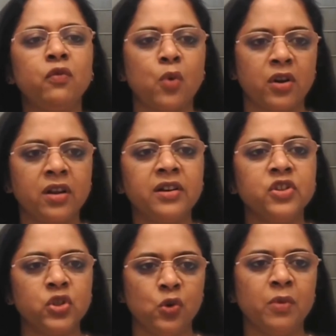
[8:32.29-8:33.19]
of what a
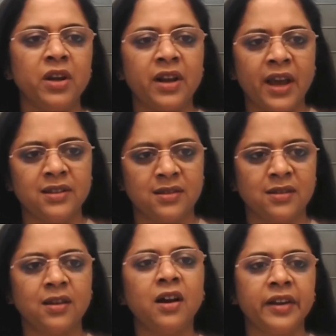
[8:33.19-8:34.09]
consumer
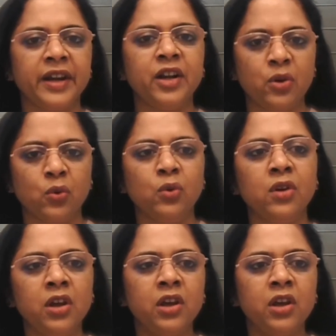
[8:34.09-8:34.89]
has agreed to.